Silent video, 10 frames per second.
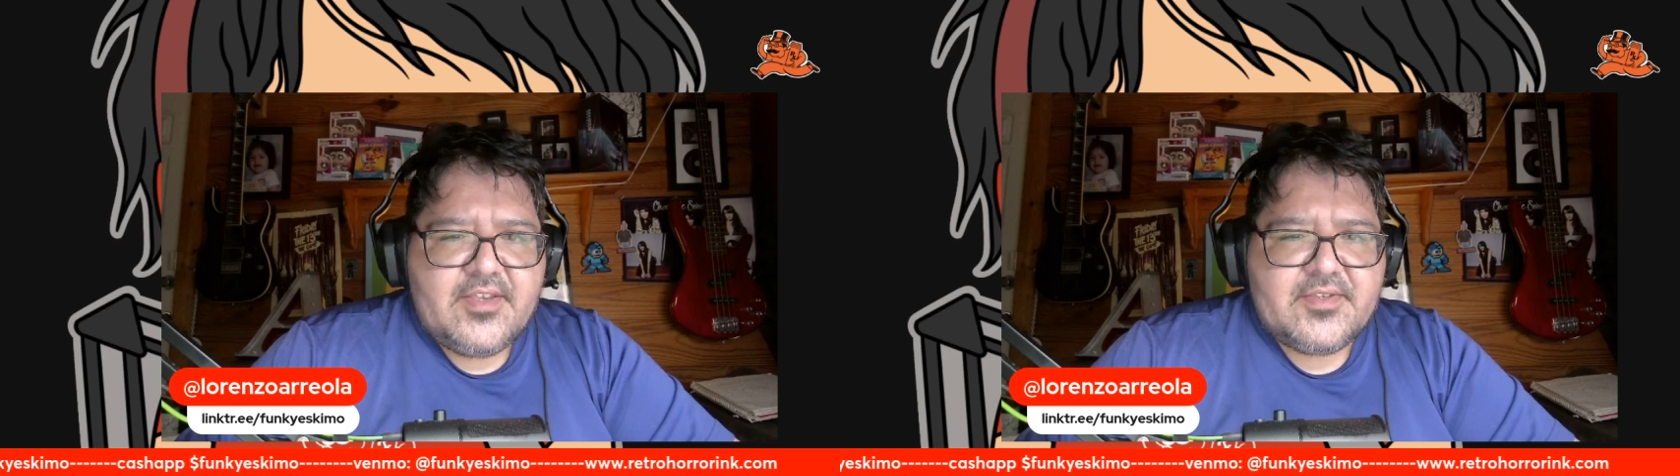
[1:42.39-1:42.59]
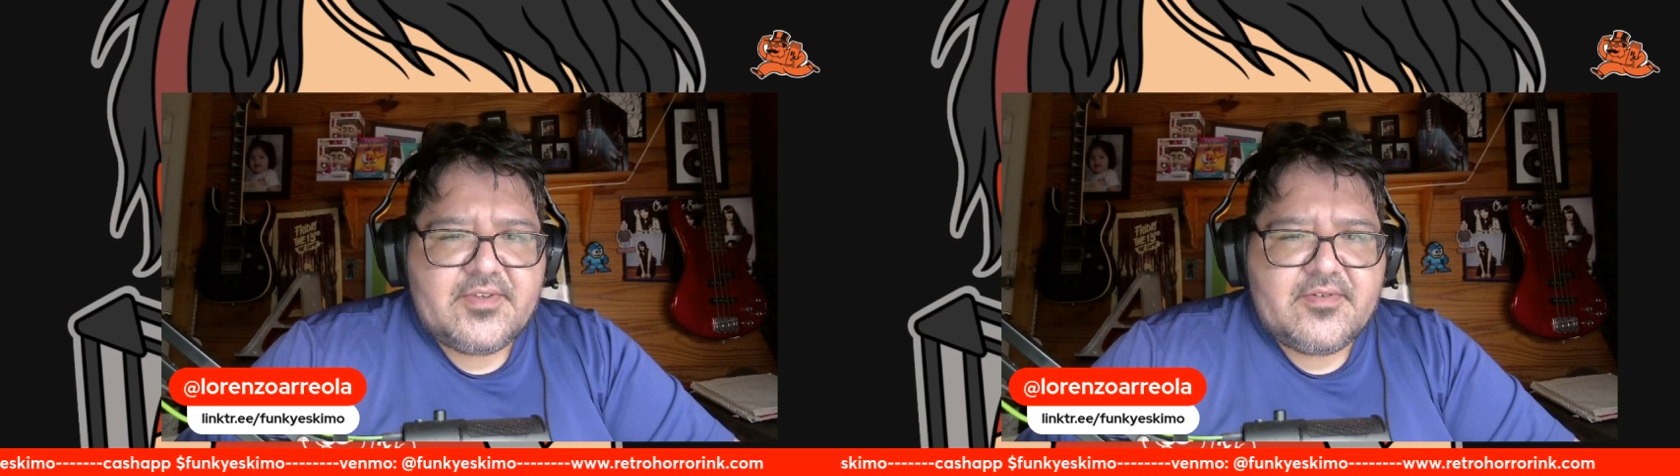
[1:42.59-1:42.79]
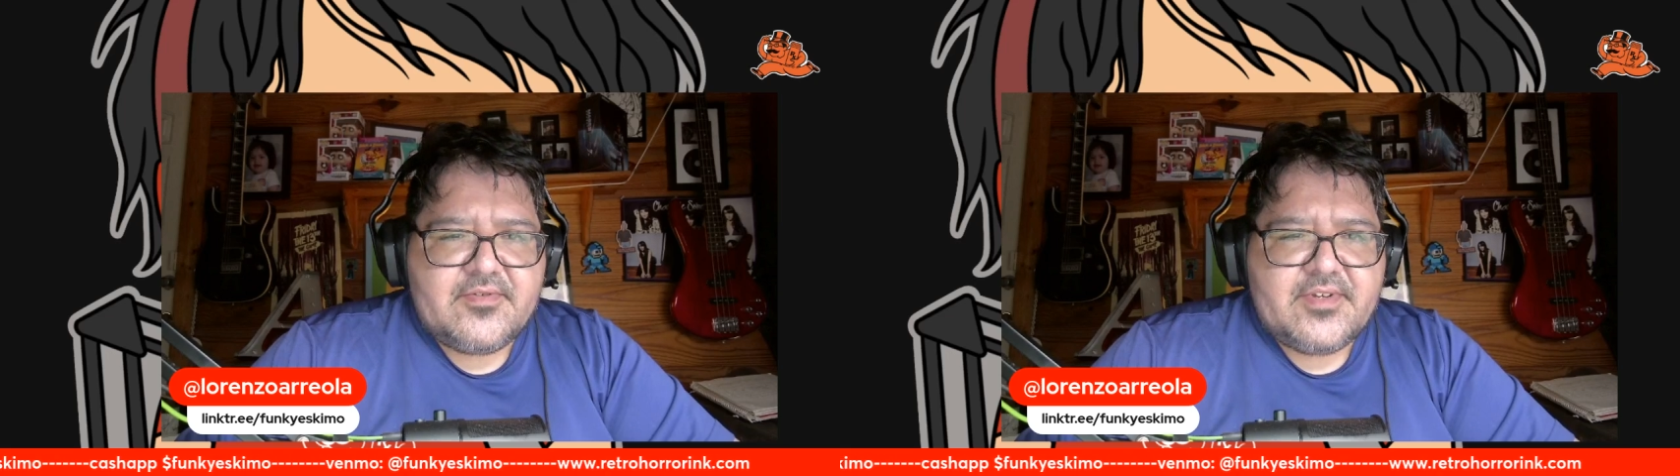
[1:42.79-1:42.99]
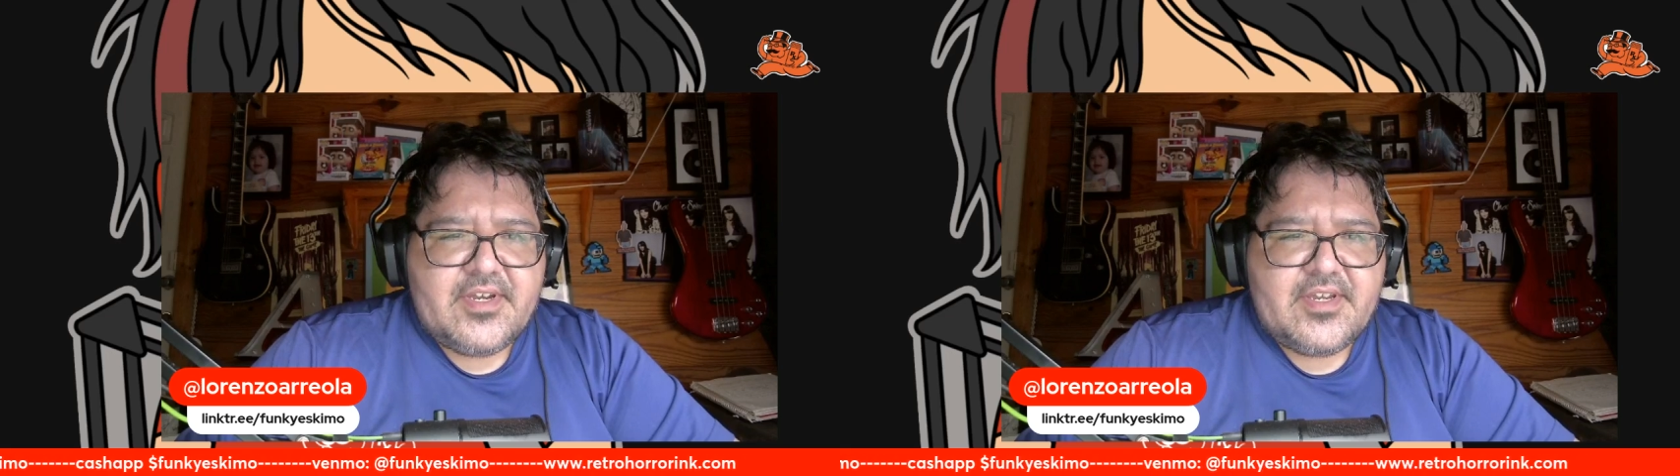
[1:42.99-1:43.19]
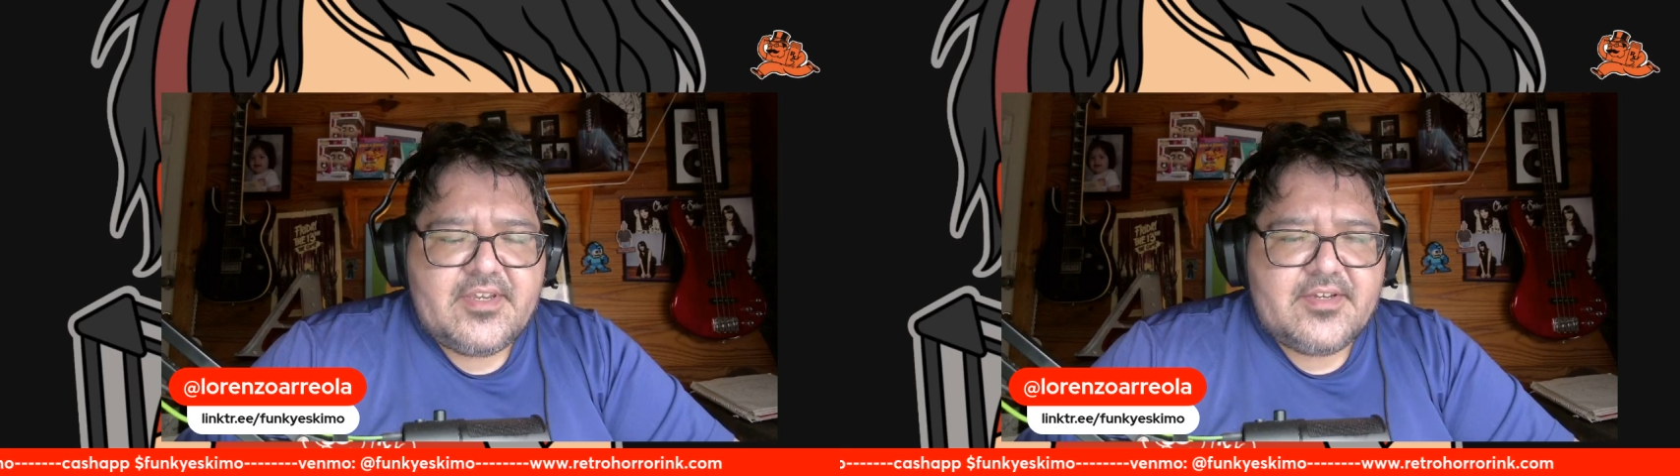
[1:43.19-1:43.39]
So
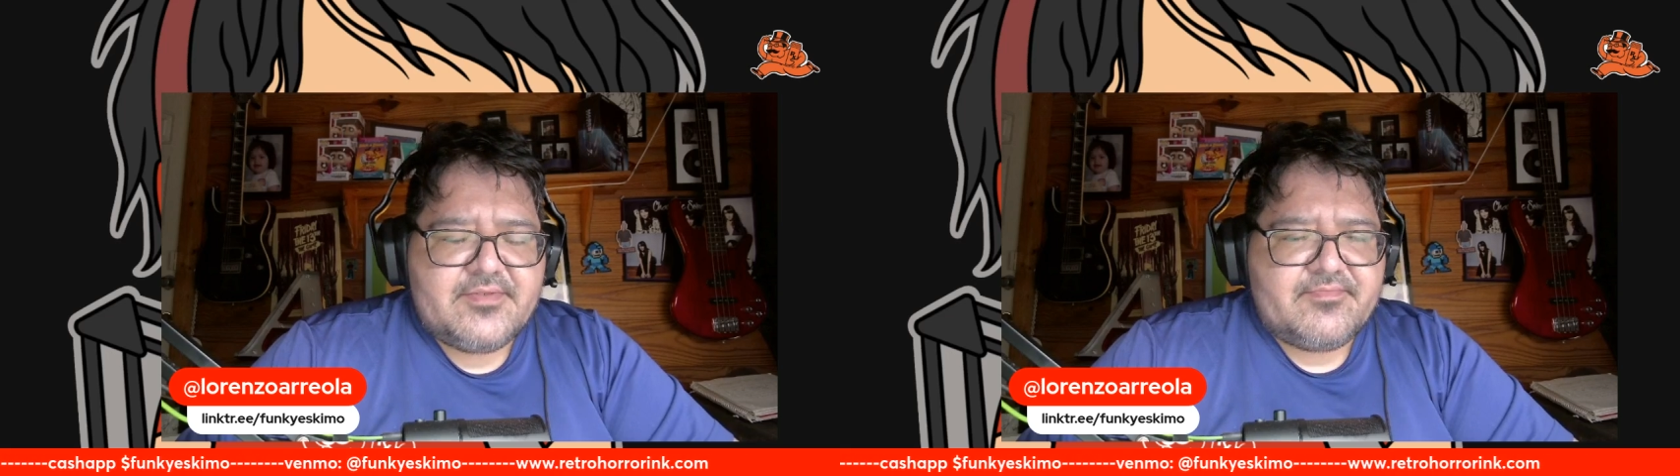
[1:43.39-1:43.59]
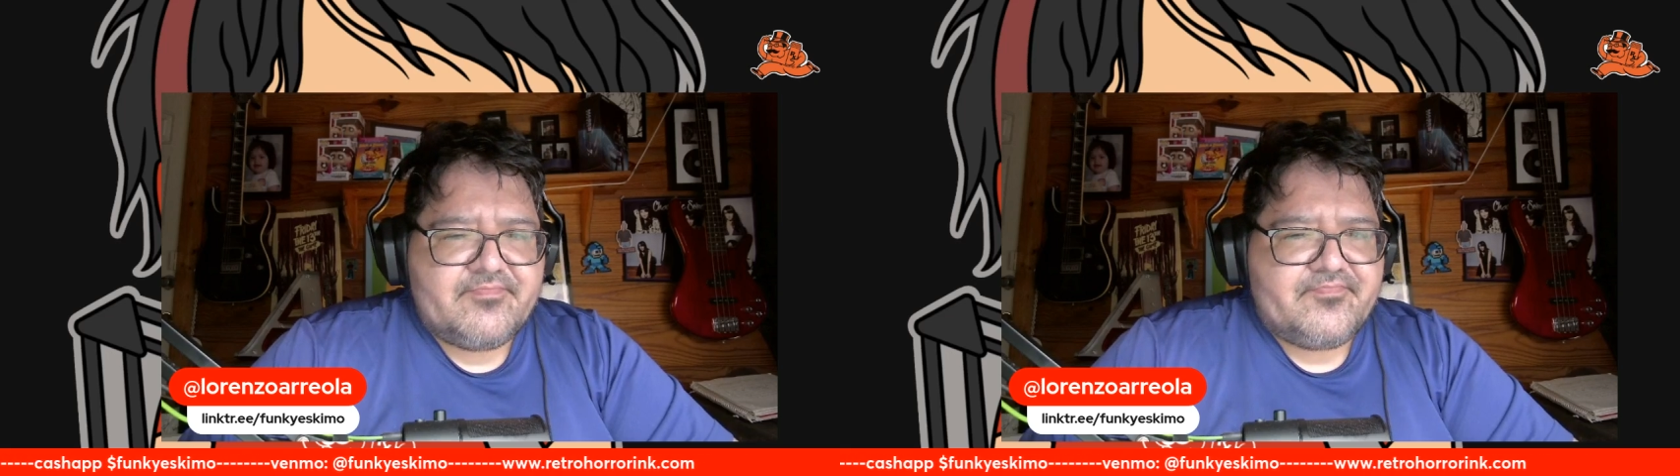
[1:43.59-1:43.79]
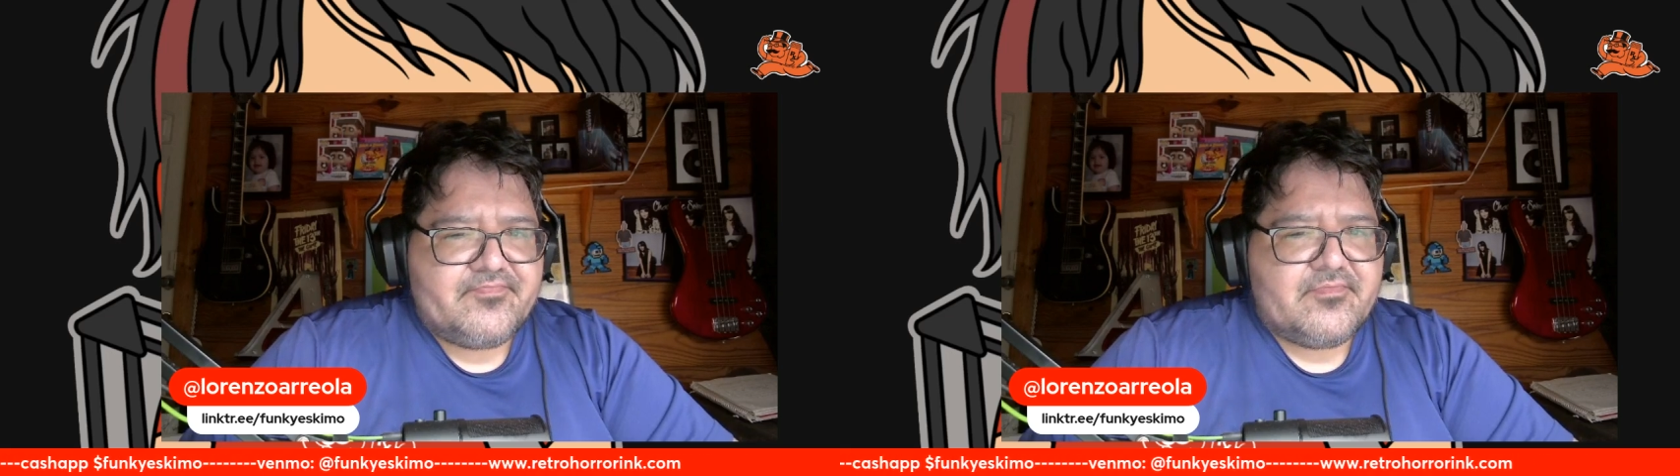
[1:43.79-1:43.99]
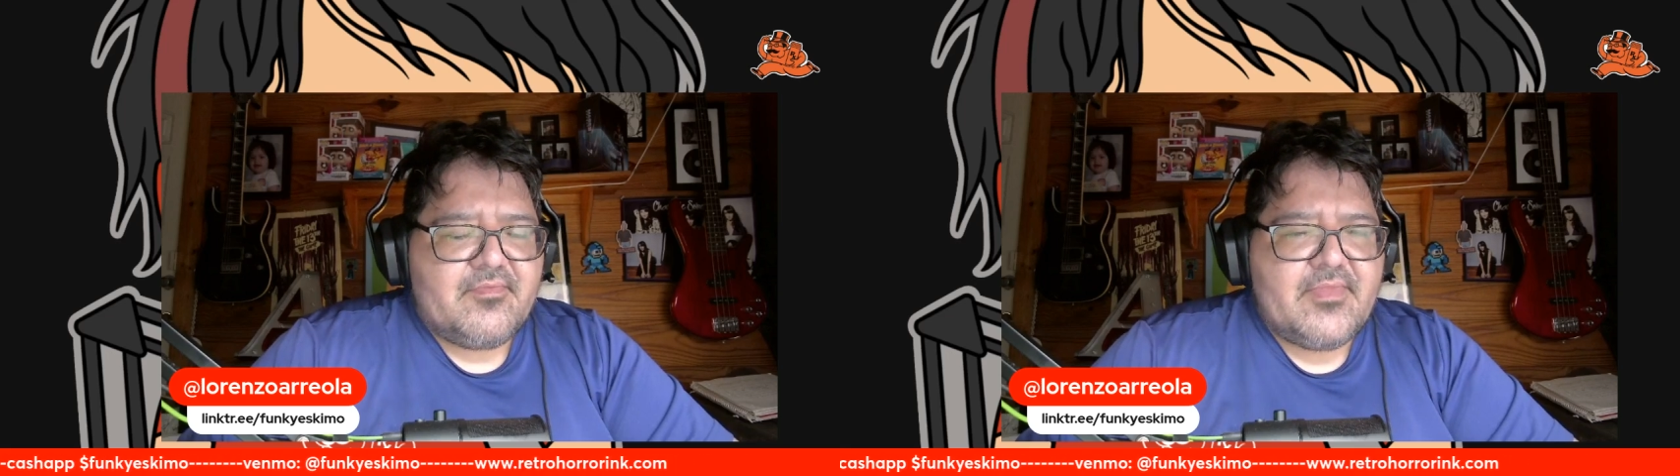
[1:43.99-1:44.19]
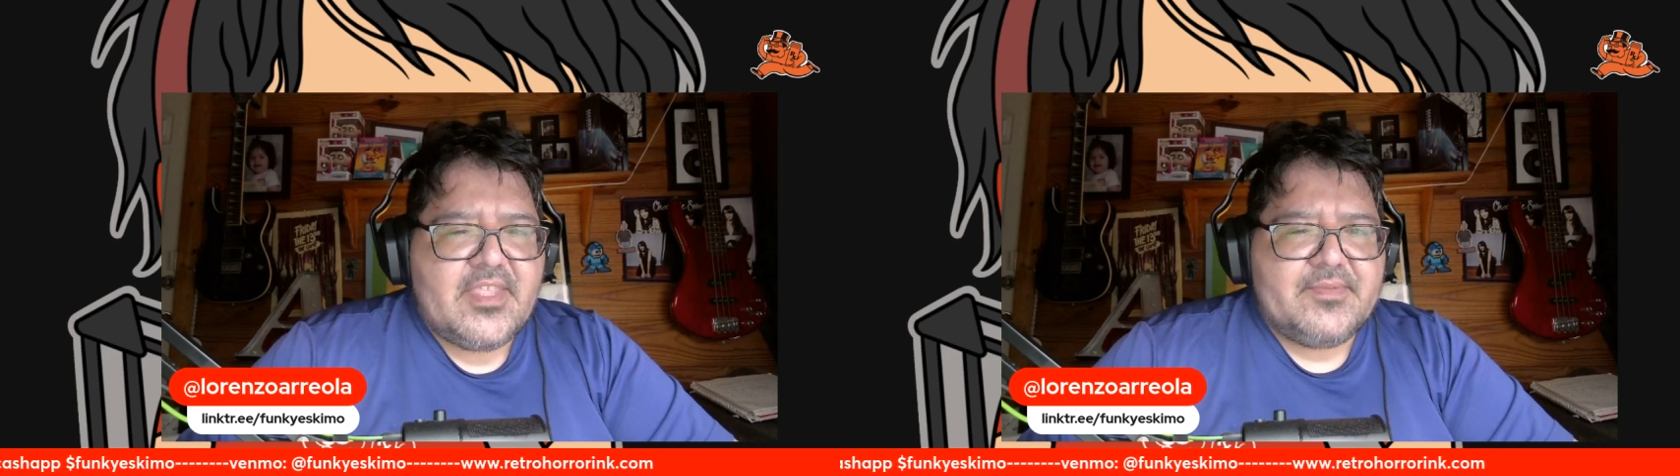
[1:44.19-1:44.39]
I
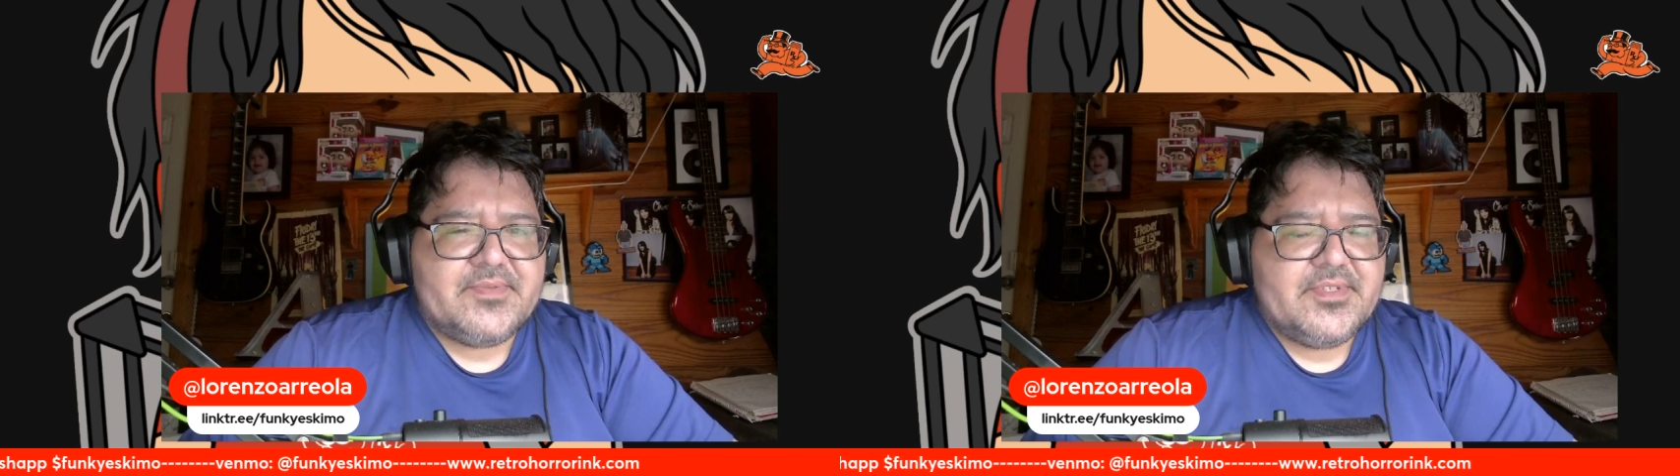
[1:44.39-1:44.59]
kept